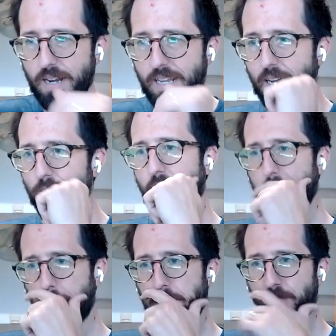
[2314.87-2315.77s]

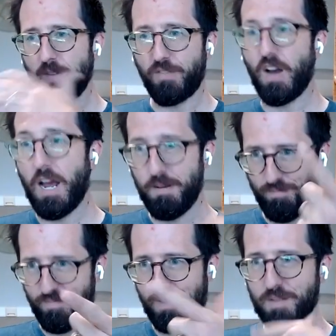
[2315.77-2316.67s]
Already, I'm like,
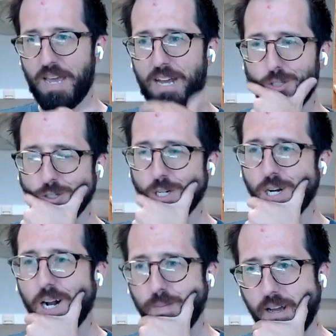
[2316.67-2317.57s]
if I'm the
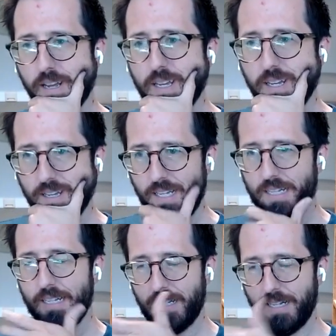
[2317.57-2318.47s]
manager, I'm like,